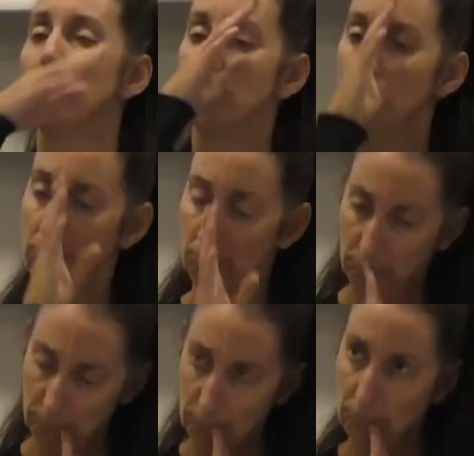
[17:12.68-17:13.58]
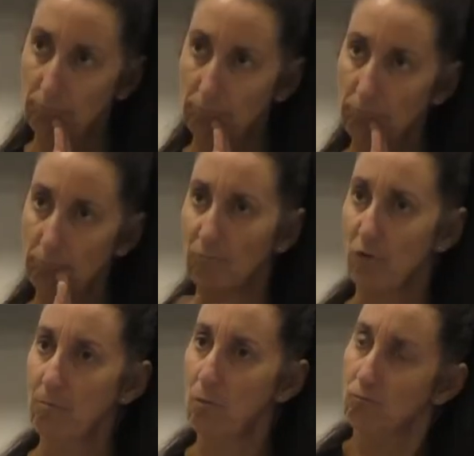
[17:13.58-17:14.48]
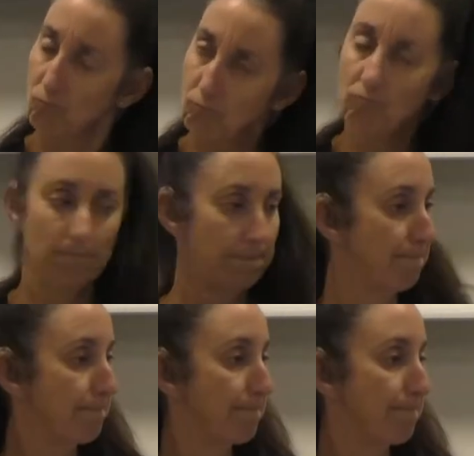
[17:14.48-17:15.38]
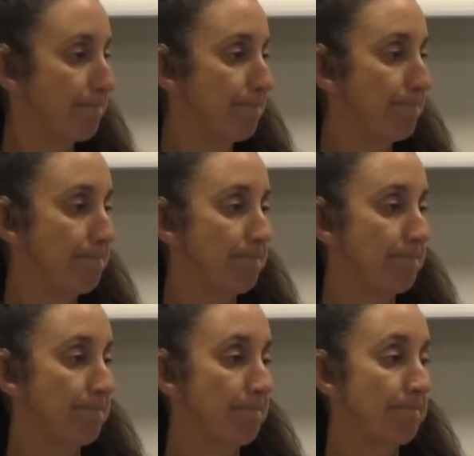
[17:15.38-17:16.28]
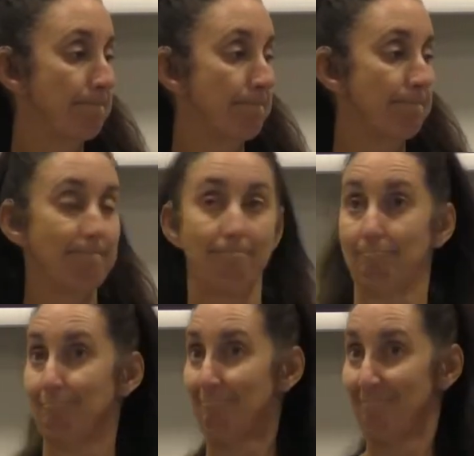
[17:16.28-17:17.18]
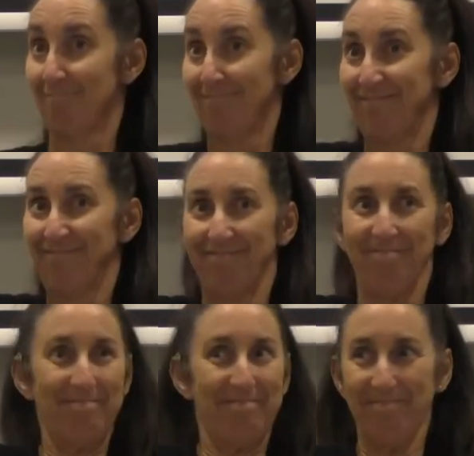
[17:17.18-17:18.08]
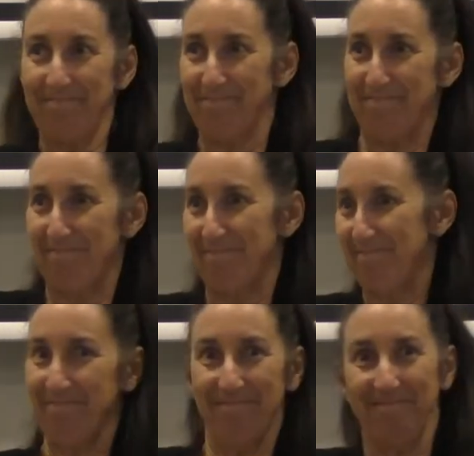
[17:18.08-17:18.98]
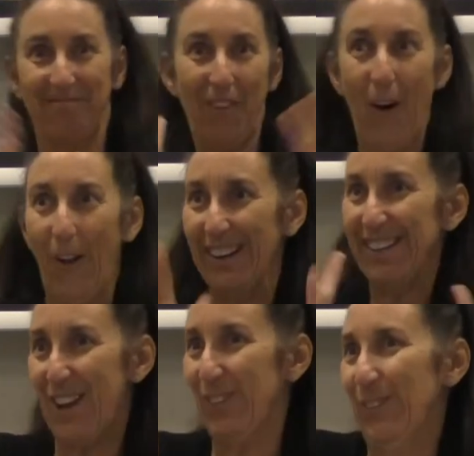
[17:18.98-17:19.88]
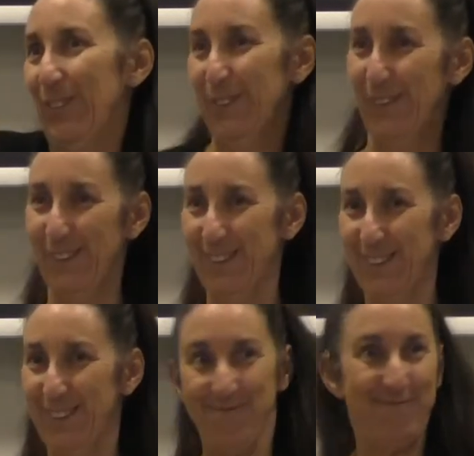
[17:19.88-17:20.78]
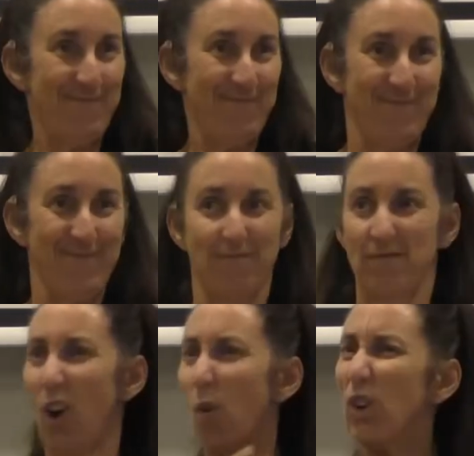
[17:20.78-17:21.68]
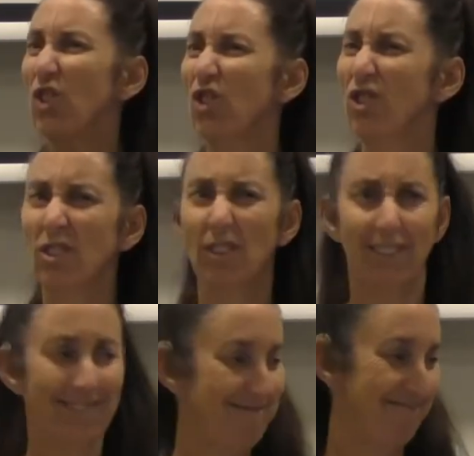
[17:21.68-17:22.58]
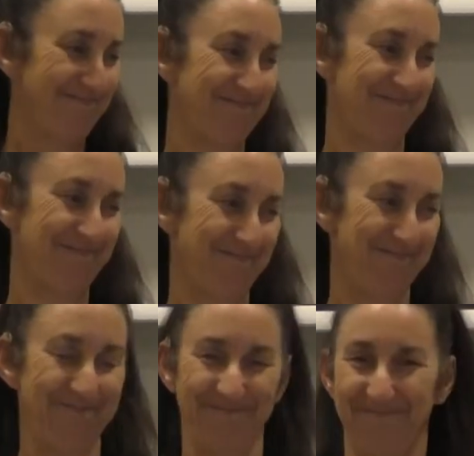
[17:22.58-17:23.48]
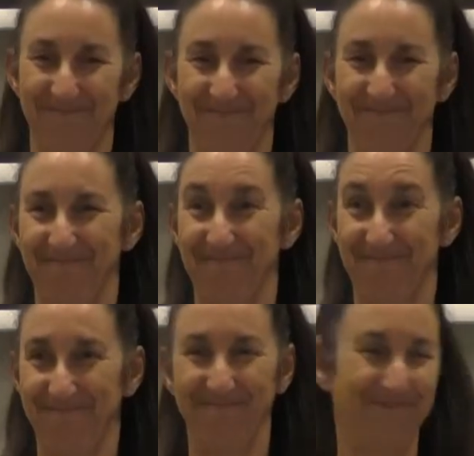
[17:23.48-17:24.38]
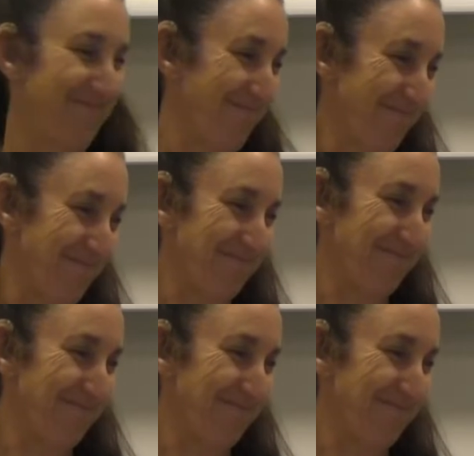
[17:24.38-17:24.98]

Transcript: use the sign just like that. You have to use more facial expression and body movements to indicate it appropriately. Excited, your body tends to move upwards. I wish I could go on holidays now, that would be a good thing.